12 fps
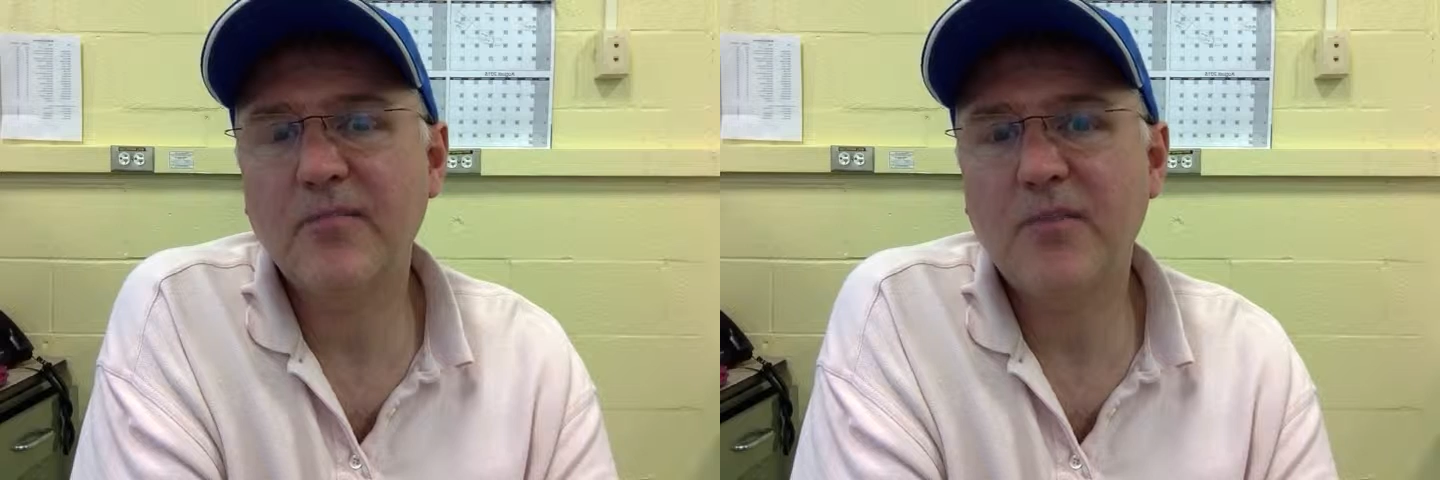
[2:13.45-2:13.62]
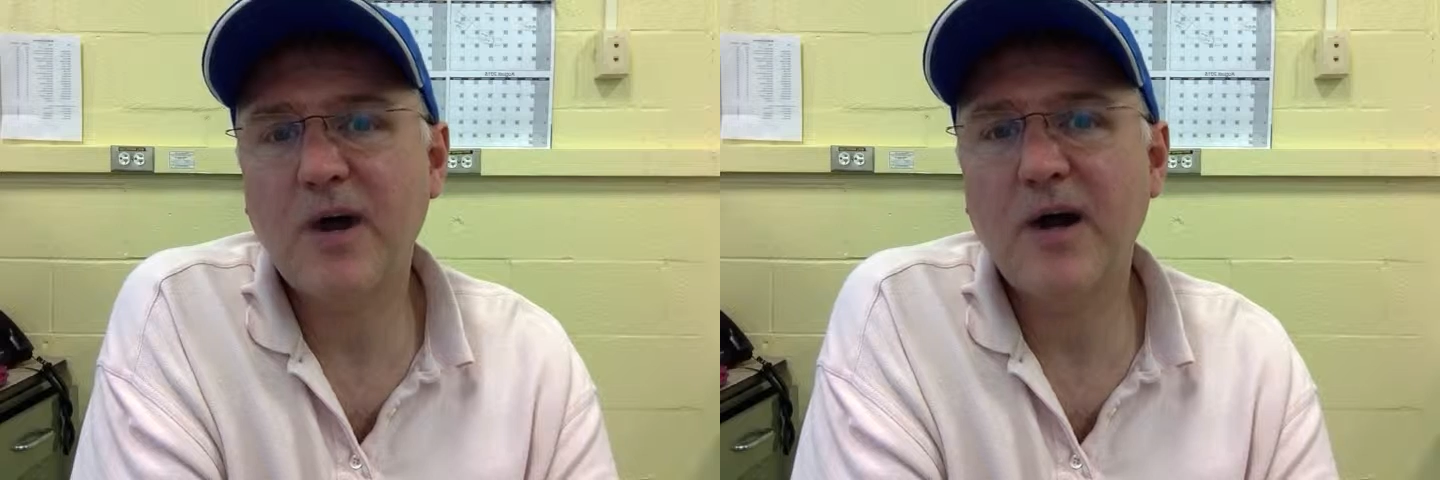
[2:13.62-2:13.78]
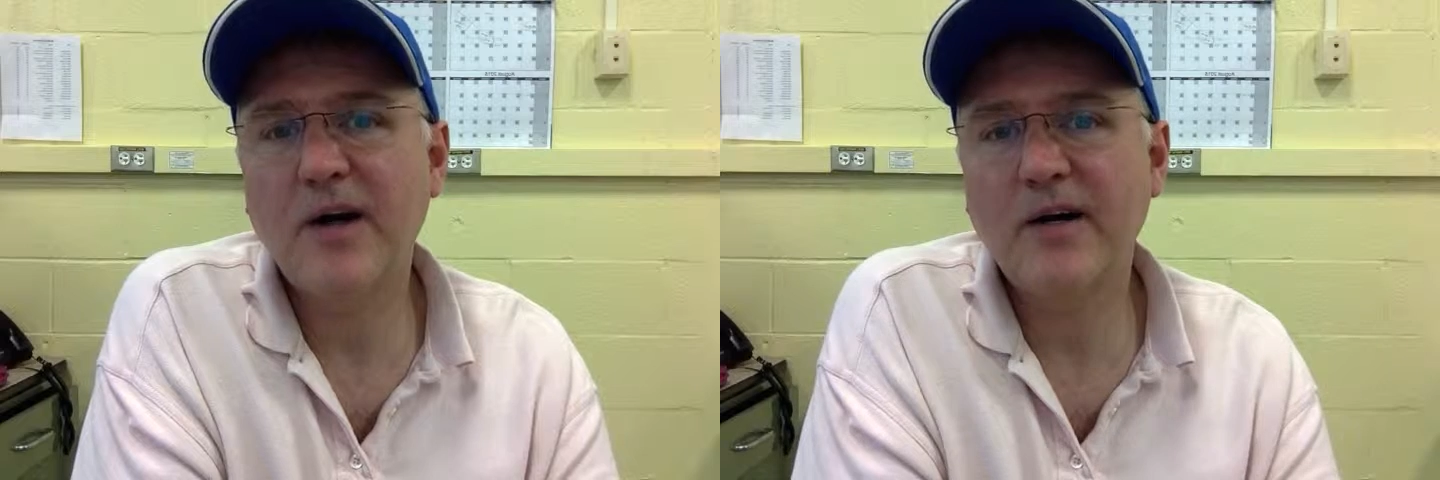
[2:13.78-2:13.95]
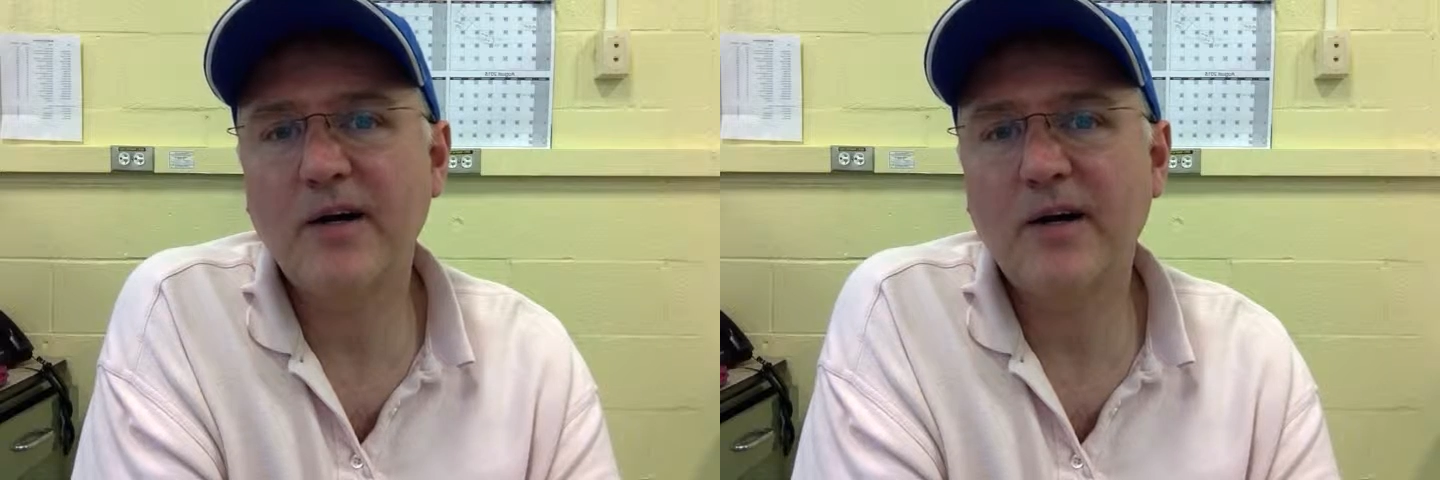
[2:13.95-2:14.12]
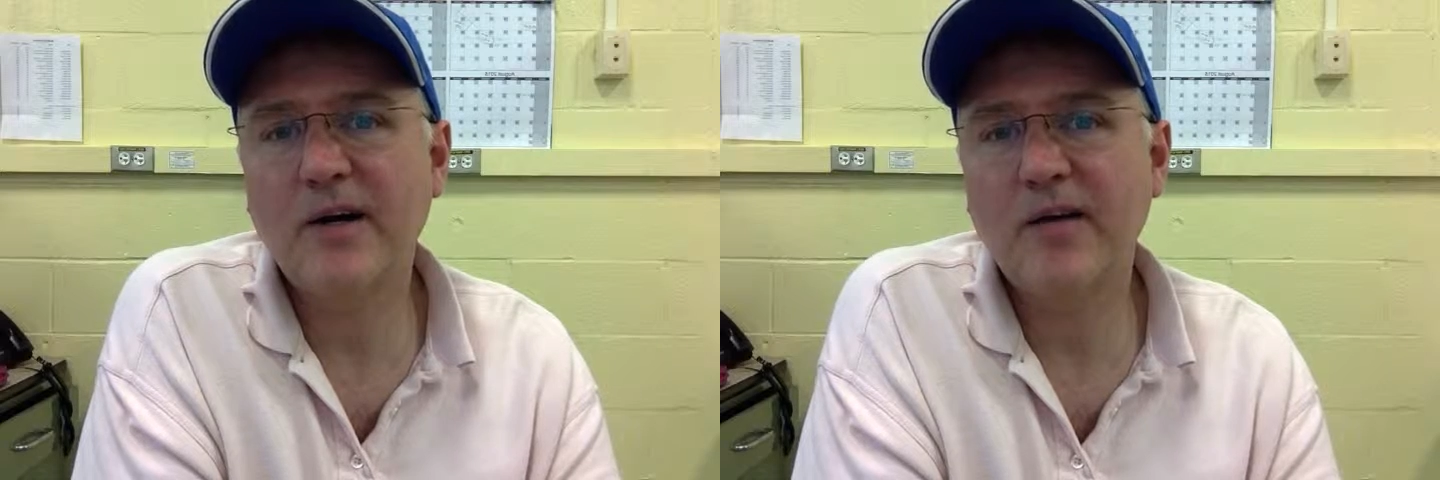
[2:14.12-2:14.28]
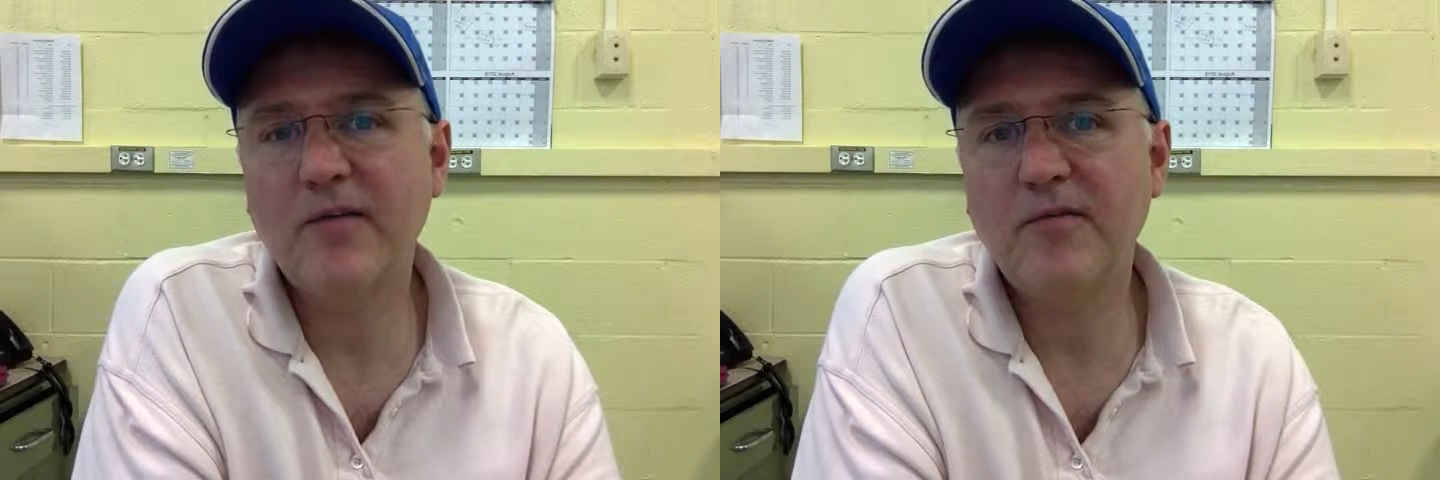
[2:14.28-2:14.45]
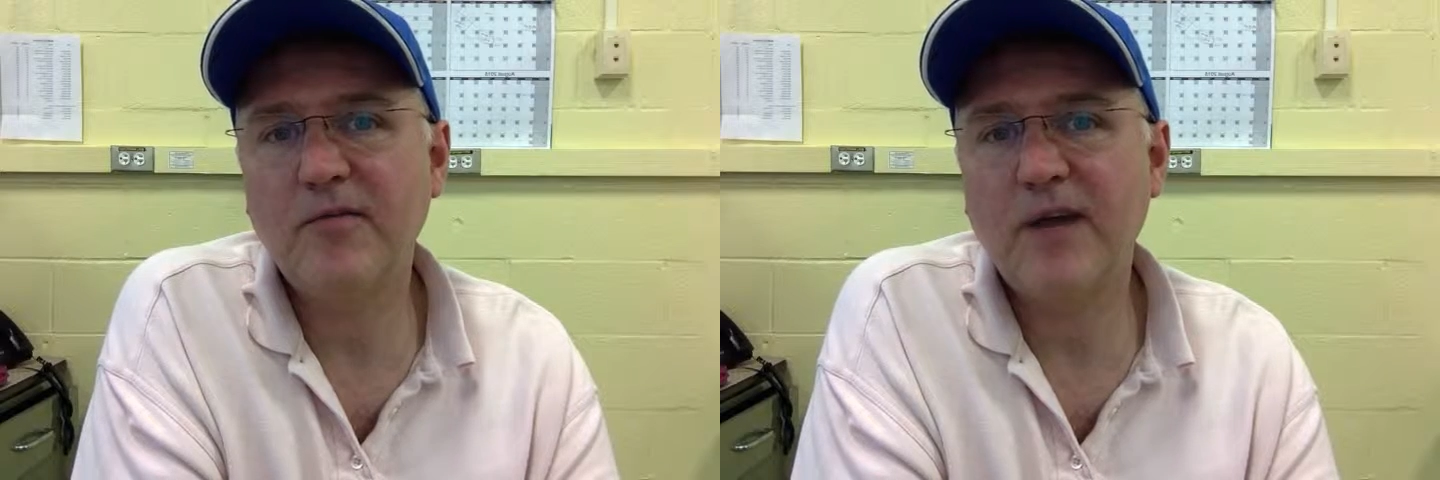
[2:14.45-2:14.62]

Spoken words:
part of